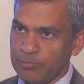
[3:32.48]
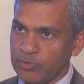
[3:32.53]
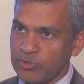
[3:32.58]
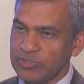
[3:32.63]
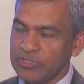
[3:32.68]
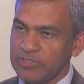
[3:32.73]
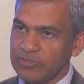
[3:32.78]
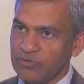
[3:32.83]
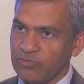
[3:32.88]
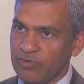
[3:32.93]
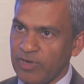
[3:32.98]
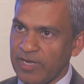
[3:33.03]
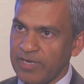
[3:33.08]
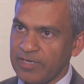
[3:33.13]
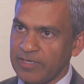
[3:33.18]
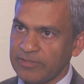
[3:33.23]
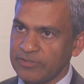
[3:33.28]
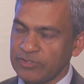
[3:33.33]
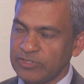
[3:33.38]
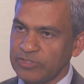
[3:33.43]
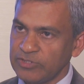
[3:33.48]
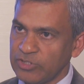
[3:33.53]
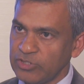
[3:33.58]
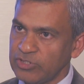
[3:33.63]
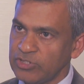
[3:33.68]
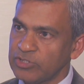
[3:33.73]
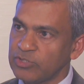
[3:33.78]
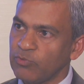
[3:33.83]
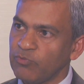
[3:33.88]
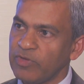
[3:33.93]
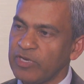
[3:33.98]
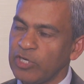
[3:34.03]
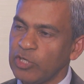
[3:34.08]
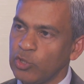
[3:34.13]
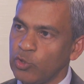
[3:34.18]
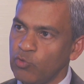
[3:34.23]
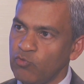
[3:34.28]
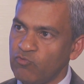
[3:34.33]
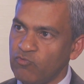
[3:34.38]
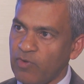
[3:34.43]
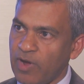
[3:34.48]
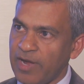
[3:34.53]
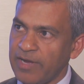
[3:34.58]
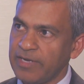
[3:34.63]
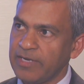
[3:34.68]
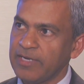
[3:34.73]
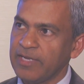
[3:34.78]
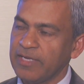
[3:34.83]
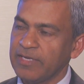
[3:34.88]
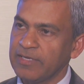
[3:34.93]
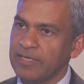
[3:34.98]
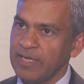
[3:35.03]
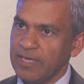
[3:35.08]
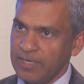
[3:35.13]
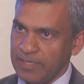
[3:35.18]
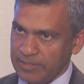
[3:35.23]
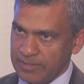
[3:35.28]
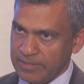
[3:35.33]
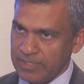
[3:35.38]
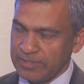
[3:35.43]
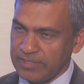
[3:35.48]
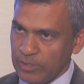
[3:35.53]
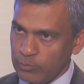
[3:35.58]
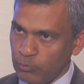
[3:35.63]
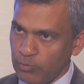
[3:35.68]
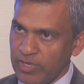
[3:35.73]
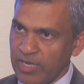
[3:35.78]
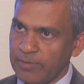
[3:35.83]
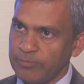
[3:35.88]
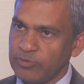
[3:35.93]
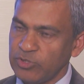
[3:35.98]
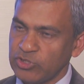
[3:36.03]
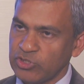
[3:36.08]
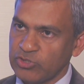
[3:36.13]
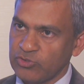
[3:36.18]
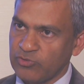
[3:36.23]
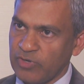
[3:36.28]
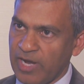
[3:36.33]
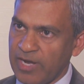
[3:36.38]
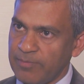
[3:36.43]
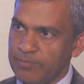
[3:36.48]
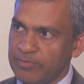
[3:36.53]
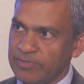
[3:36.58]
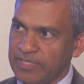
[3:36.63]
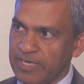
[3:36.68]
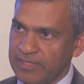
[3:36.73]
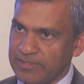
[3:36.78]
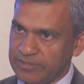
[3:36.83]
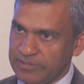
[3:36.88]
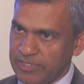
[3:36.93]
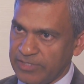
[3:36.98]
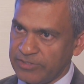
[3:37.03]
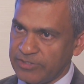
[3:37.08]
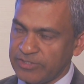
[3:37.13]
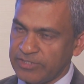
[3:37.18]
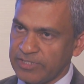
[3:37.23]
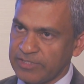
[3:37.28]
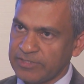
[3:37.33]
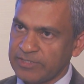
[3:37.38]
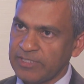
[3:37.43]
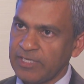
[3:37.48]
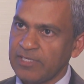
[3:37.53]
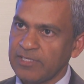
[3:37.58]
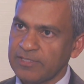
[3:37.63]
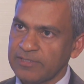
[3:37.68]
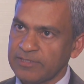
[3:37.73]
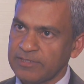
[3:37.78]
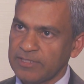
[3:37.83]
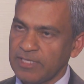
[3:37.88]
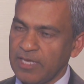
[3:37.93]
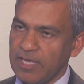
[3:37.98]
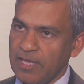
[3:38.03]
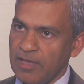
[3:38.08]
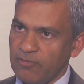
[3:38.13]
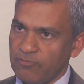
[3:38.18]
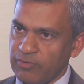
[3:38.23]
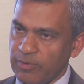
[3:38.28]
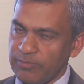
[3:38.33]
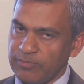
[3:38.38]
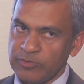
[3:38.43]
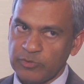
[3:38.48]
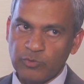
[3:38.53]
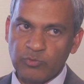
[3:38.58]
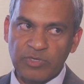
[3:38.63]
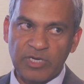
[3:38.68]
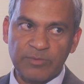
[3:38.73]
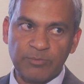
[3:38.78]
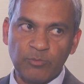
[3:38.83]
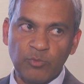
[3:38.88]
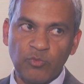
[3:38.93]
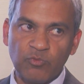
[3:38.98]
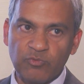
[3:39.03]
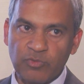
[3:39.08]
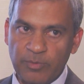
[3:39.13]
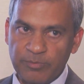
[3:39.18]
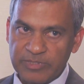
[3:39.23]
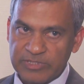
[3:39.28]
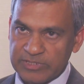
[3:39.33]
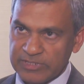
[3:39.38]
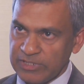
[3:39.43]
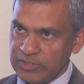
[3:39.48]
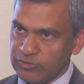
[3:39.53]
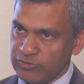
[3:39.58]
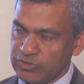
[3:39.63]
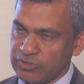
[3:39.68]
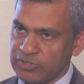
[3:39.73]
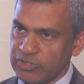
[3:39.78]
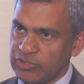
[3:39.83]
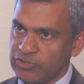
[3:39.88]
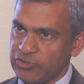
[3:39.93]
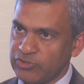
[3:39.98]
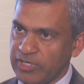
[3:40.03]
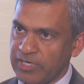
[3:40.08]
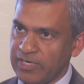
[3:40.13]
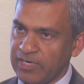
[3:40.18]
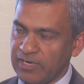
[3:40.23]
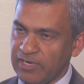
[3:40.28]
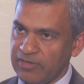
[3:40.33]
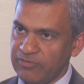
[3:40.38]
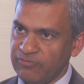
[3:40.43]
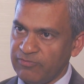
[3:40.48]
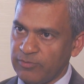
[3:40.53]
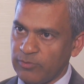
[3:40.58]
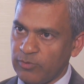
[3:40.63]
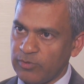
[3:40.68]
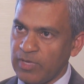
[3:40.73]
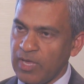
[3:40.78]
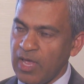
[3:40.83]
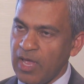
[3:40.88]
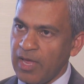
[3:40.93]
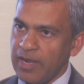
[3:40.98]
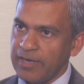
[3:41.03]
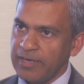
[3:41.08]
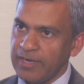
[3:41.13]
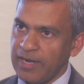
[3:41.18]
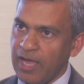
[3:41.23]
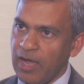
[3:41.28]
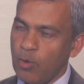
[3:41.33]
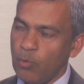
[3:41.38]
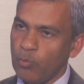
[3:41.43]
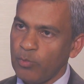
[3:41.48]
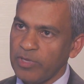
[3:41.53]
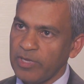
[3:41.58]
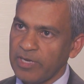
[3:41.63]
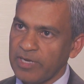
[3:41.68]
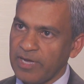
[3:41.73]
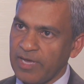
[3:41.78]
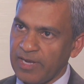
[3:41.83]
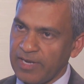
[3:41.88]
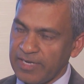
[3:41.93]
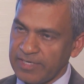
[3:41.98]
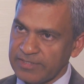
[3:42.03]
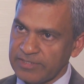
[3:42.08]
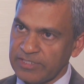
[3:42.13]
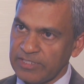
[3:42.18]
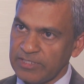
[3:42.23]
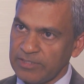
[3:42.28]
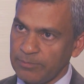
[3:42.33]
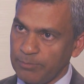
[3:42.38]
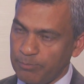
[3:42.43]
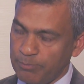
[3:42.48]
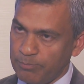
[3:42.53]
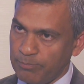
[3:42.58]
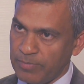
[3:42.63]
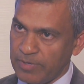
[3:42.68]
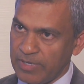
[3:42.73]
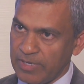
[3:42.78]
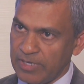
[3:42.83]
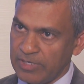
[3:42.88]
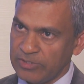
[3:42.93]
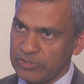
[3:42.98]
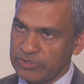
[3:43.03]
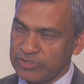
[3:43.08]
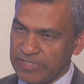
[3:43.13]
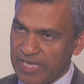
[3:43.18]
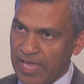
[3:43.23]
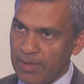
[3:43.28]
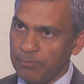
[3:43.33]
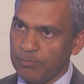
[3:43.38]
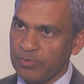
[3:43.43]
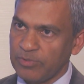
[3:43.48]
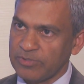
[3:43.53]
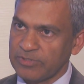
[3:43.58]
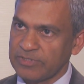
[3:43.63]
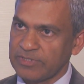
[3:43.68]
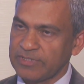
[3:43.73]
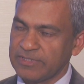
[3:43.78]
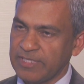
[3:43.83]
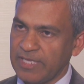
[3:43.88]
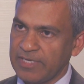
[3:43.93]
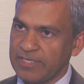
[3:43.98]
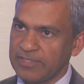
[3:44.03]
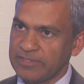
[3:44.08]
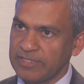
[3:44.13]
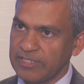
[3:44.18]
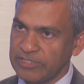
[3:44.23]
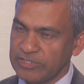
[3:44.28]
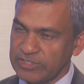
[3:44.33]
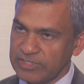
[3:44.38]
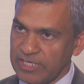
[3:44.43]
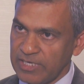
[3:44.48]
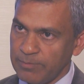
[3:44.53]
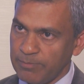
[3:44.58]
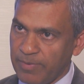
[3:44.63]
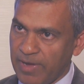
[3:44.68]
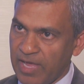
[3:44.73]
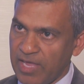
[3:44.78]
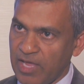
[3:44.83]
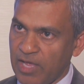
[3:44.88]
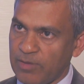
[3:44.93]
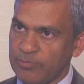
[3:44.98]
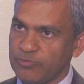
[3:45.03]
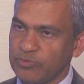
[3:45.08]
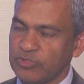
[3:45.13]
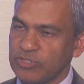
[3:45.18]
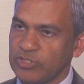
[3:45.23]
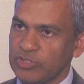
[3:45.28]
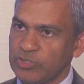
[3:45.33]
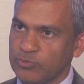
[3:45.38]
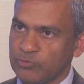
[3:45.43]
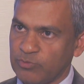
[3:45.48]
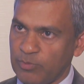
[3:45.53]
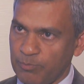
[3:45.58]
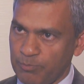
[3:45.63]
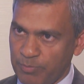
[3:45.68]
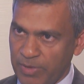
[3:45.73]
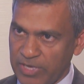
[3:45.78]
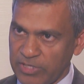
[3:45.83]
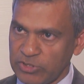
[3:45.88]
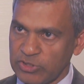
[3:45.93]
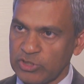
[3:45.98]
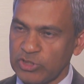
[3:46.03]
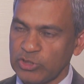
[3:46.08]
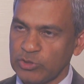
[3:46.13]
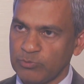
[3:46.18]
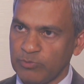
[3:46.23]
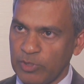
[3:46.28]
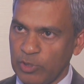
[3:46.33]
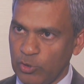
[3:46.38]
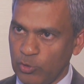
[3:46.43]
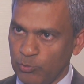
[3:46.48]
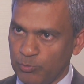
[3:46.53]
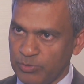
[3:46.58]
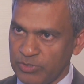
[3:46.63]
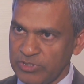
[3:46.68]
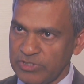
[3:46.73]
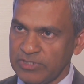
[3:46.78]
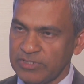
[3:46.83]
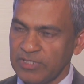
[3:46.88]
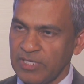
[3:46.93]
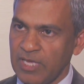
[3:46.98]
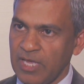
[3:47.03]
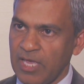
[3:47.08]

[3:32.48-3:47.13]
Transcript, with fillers: present, right, this is a very new finding that we have described, that dendritic cells do not move from skin to skin draining lymph node. Now we are collecting samples, that is, skin biopsies from patients with lupus,